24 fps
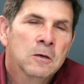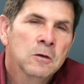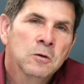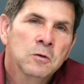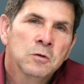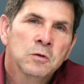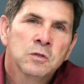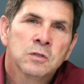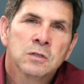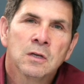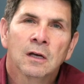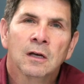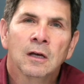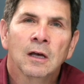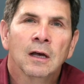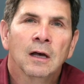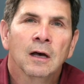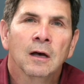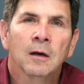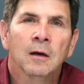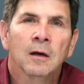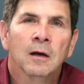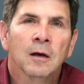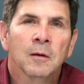who's
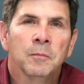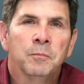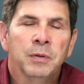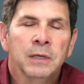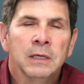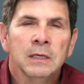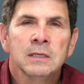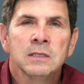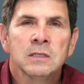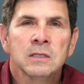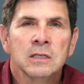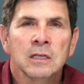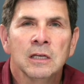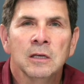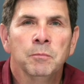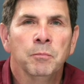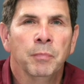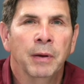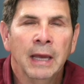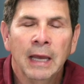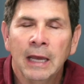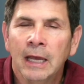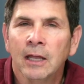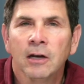a PC
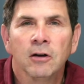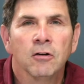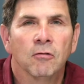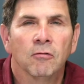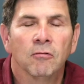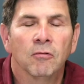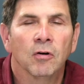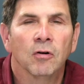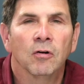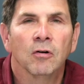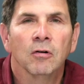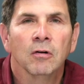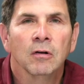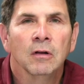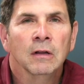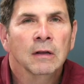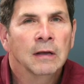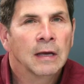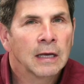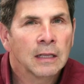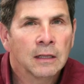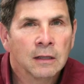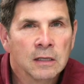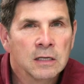panderer,
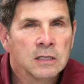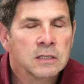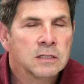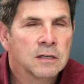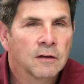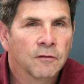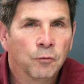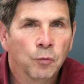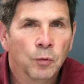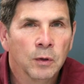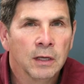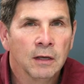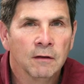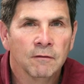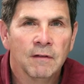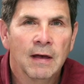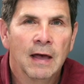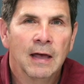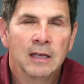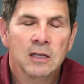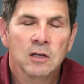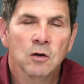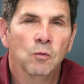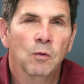at least if we
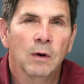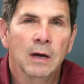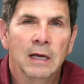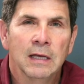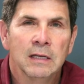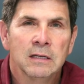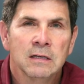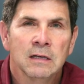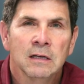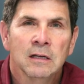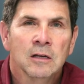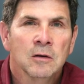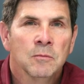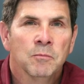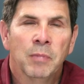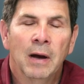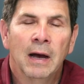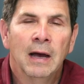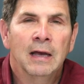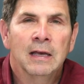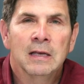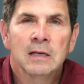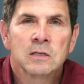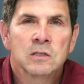evaluate
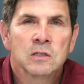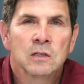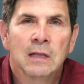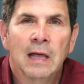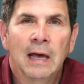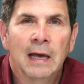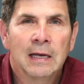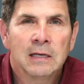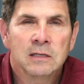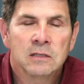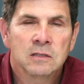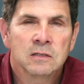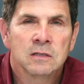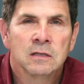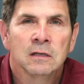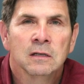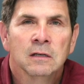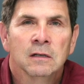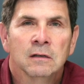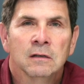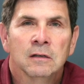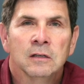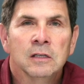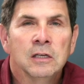by his last
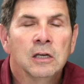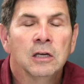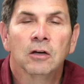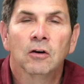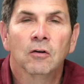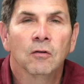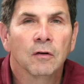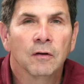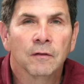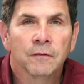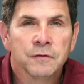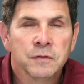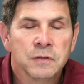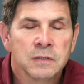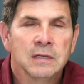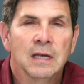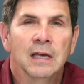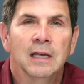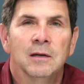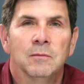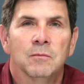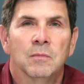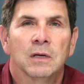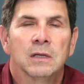year of
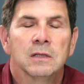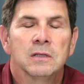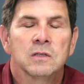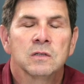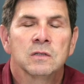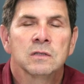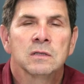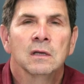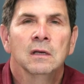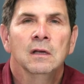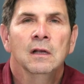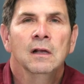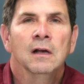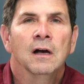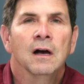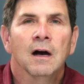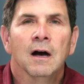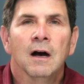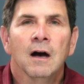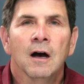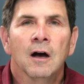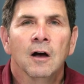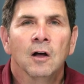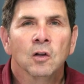statements.
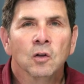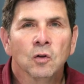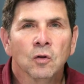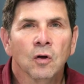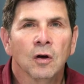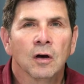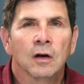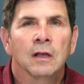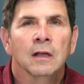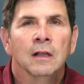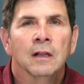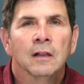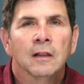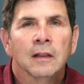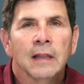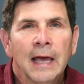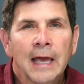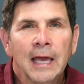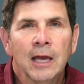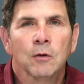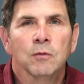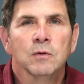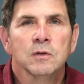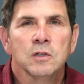Look,
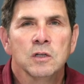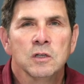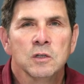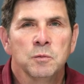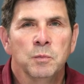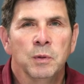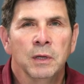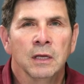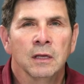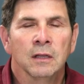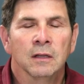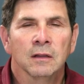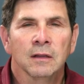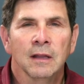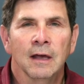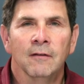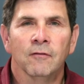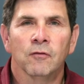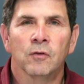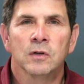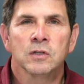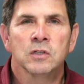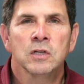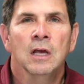language is being
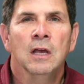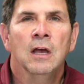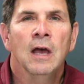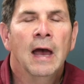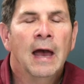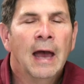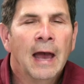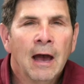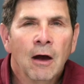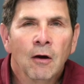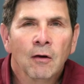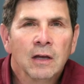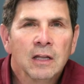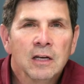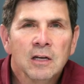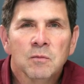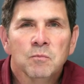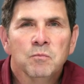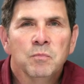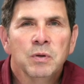leveraged. How can